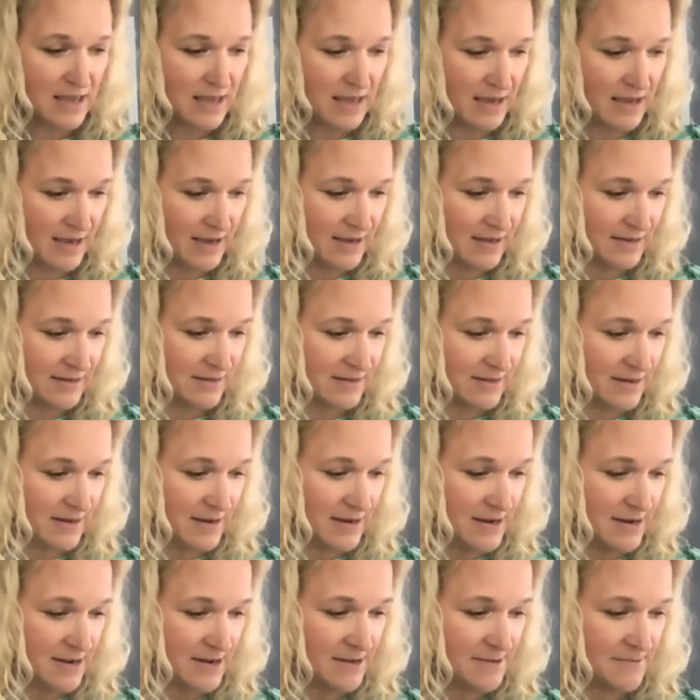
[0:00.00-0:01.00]
And
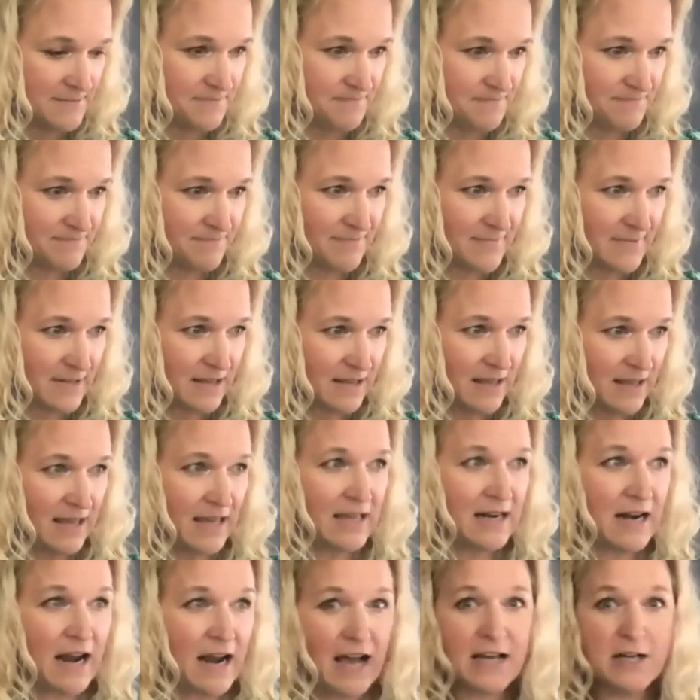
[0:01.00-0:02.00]

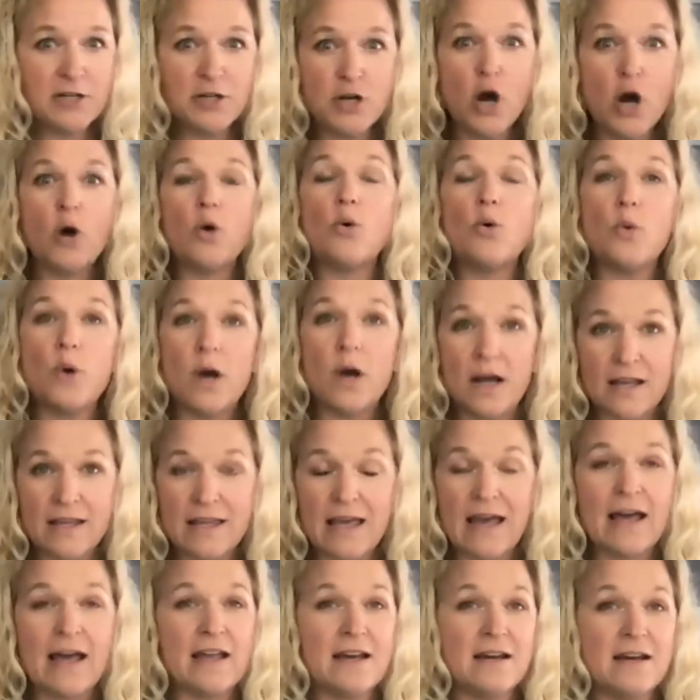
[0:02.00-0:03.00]
I know,
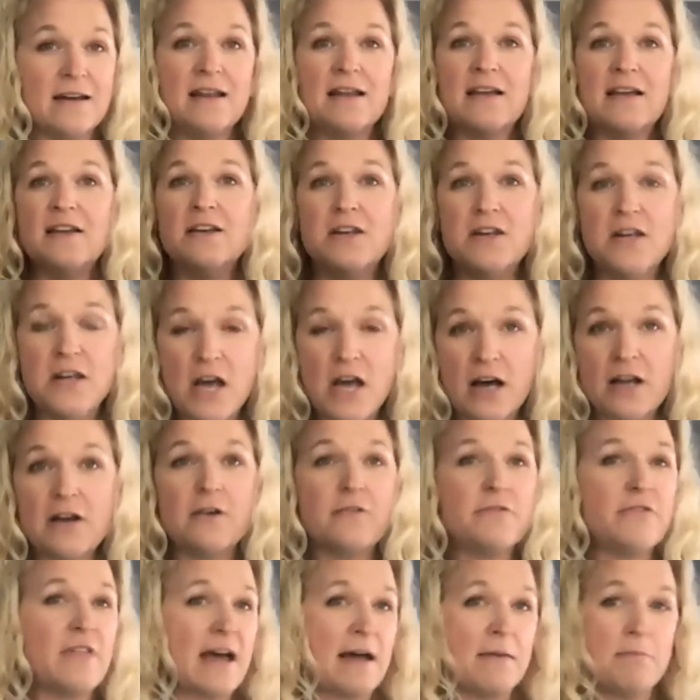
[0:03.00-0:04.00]
again,
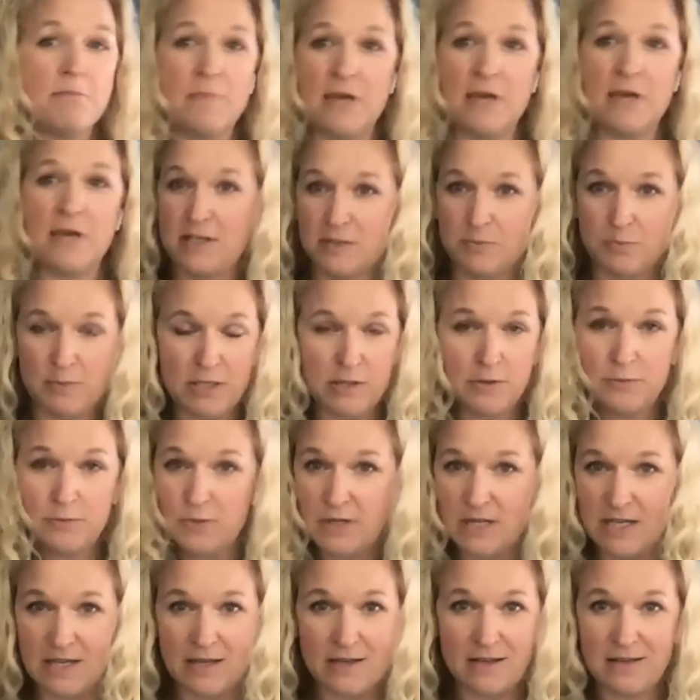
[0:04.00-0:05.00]
none of that makes me
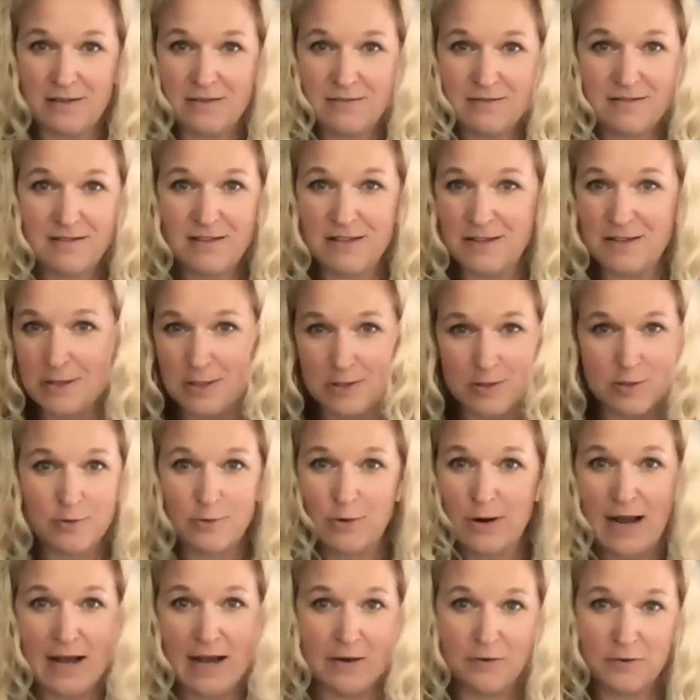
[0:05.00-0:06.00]
unique in this
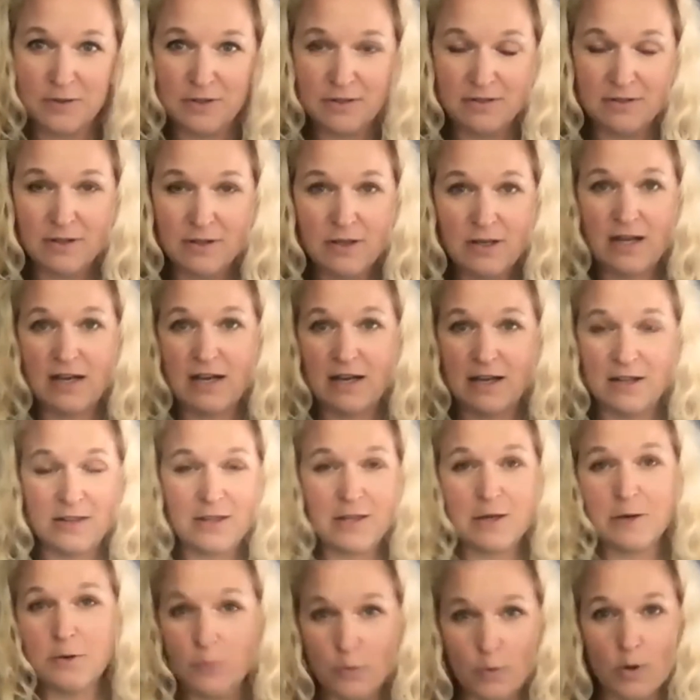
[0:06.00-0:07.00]
crowd. I
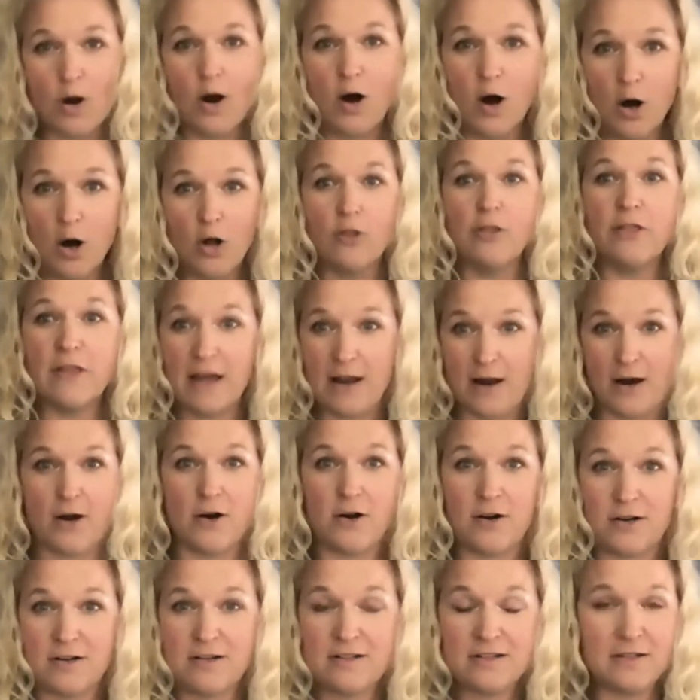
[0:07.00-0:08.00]
think we're all
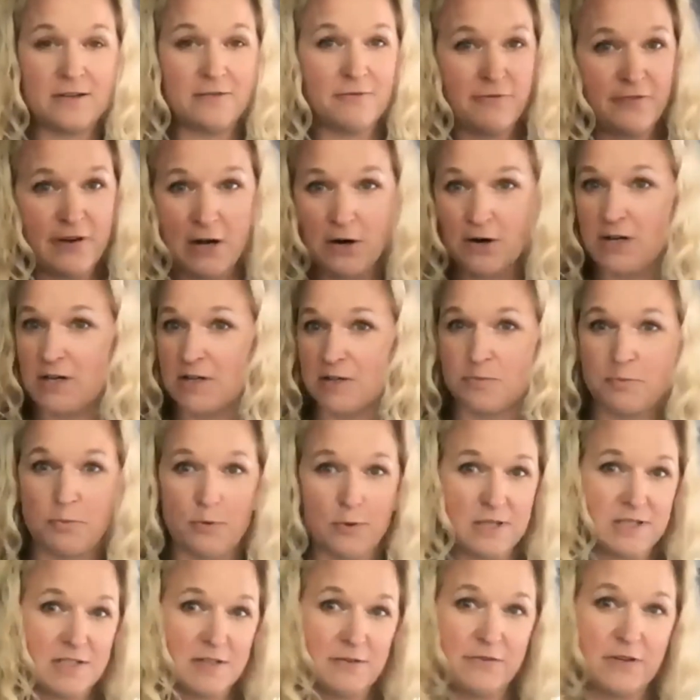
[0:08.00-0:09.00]
there in various
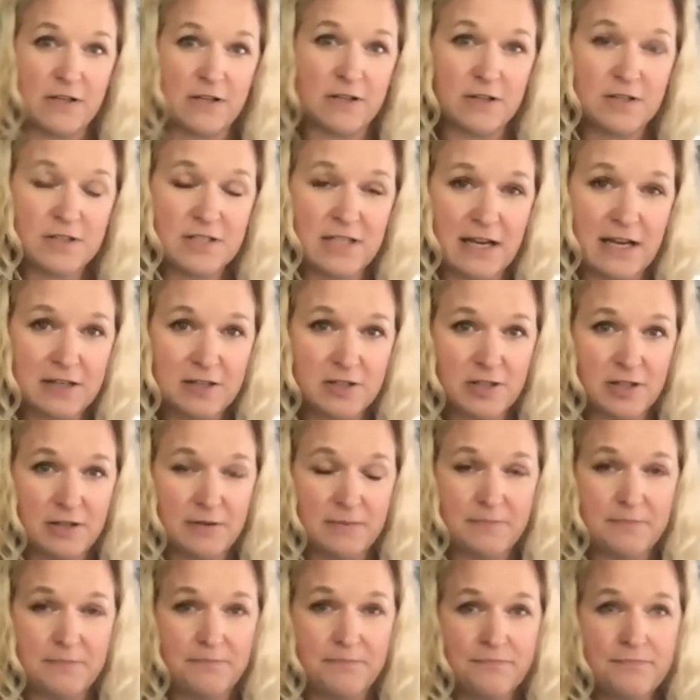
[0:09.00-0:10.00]
points of
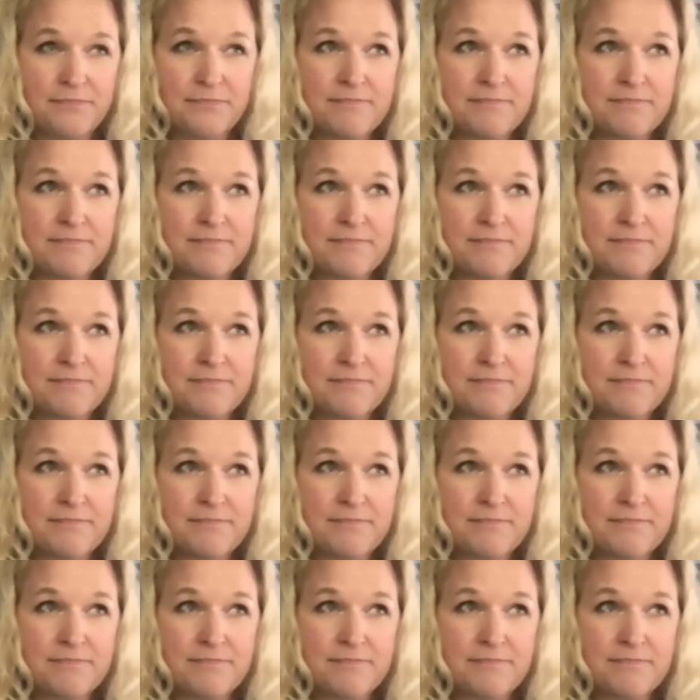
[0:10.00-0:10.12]
intersection.